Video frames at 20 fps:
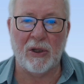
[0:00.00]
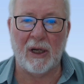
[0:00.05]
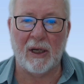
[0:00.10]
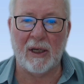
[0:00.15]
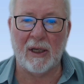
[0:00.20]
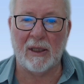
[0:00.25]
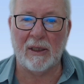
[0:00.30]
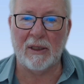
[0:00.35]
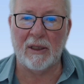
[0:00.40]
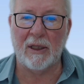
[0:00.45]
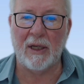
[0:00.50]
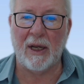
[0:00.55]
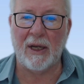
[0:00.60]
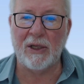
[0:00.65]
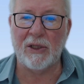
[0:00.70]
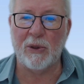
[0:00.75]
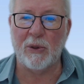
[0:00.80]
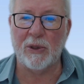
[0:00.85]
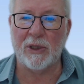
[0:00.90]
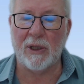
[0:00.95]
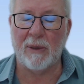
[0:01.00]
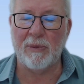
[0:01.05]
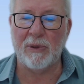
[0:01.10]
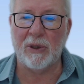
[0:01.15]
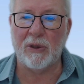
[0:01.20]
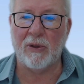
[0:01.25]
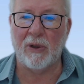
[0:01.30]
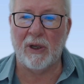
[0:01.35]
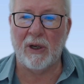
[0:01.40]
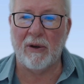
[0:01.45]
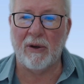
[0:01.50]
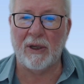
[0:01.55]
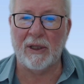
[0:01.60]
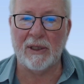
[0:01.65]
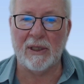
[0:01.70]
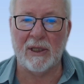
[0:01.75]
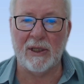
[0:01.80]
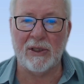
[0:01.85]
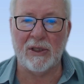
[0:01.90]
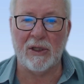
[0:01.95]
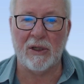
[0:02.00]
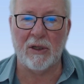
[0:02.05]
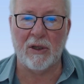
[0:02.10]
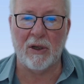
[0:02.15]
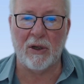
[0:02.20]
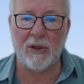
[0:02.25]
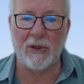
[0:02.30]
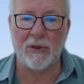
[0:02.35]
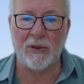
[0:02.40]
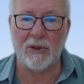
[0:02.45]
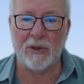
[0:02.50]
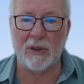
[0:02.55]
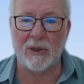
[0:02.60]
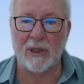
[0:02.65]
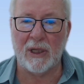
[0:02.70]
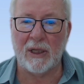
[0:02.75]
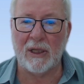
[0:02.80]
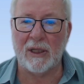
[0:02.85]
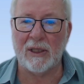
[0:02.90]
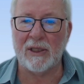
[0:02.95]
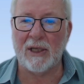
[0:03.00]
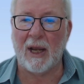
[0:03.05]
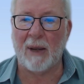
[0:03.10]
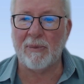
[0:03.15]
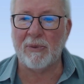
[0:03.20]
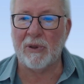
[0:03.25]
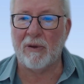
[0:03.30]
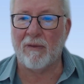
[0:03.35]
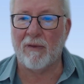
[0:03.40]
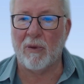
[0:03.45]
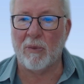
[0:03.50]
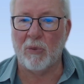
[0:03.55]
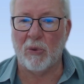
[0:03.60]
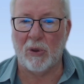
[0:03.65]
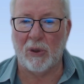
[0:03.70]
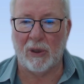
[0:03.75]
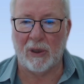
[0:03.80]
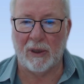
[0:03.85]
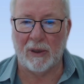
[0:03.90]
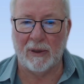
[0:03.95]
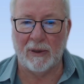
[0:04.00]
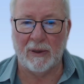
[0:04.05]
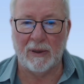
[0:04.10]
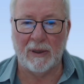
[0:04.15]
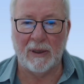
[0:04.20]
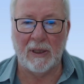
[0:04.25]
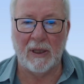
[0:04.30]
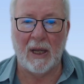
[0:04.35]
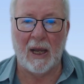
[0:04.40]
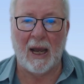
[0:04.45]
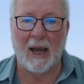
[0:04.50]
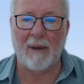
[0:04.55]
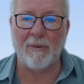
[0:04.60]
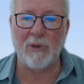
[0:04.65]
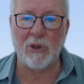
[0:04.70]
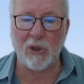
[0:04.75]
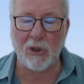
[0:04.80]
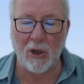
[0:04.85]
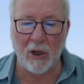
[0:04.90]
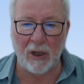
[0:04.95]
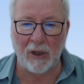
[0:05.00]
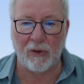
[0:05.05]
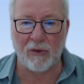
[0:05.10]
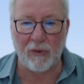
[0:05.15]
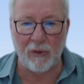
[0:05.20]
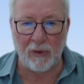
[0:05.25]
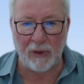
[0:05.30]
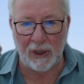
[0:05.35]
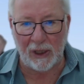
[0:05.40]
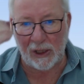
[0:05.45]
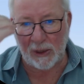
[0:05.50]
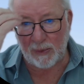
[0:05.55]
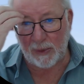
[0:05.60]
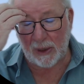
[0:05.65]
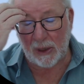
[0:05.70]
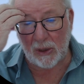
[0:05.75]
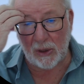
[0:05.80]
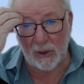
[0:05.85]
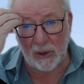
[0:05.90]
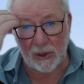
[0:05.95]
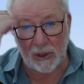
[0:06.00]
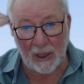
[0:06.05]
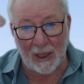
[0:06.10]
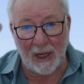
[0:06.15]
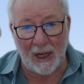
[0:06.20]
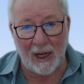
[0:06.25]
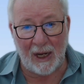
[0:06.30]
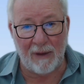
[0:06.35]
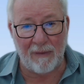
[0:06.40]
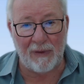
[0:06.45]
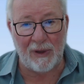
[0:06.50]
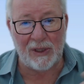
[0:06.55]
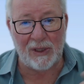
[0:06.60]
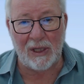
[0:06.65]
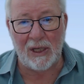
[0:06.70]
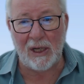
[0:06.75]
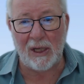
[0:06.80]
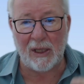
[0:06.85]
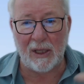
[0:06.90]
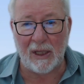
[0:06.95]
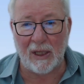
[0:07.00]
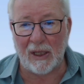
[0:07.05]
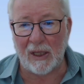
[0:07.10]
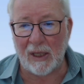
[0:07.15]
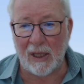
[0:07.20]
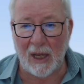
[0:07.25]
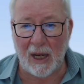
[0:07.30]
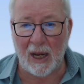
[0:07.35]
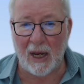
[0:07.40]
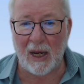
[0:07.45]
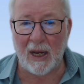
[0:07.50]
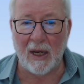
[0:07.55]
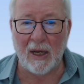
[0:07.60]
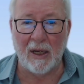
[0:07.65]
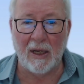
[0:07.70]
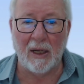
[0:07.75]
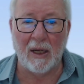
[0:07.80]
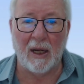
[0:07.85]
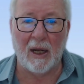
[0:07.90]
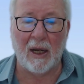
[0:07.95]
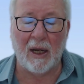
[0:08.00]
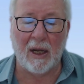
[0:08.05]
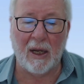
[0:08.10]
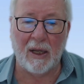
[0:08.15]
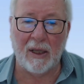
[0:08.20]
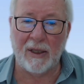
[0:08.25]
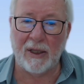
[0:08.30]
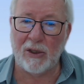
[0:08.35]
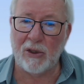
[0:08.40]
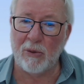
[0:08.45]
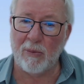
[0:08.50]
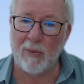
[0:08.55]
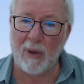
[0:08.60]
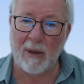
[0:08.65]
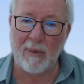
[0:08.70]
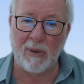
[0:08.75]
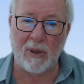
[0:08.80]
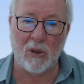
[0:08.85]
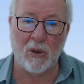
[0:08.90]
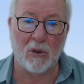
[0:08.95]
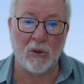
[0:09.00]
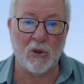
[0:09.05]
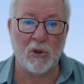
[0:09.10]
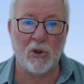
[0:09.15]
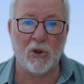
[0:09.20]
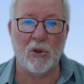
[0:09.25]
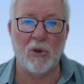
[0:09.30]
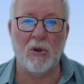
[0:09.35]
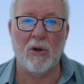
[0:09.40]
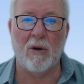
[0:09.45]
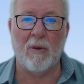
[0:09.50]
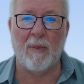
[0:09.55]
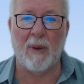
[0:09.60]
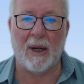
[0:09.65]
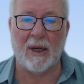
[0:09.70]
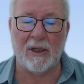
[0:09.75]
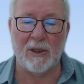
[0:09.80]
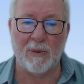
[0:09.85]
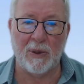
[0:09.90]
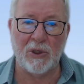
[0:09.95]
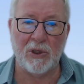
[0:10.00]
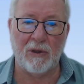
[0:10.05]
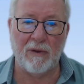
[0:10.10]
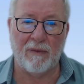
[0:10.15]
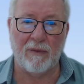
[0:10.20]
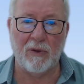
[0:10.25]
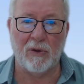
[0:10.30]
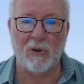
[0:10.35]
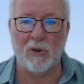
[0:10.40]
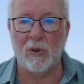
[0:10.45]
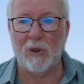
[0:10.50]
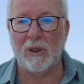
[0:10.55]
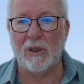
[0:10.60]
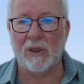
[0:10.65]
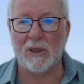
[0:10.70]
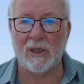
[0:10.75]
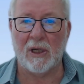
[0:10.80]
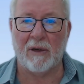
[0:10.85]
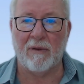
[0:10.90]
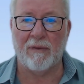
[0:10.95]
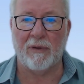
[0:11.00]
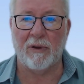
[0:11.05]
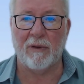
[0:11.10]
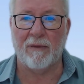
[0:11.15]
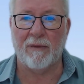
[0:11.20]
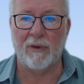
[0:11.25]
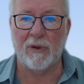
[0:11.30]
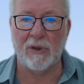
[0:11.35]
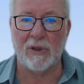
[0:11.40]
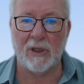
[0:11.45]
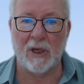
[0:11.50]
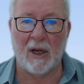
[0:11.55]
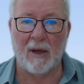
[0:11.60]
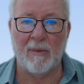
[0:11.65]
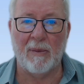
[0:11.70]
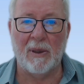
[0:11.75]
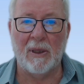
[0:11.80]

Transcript: Geldenates, who's subject to hearing, is listed notice to tender as absent from work. I'm just going through these because if there's anything in there that you may be not sure about, especially if you're doing this like for the first time.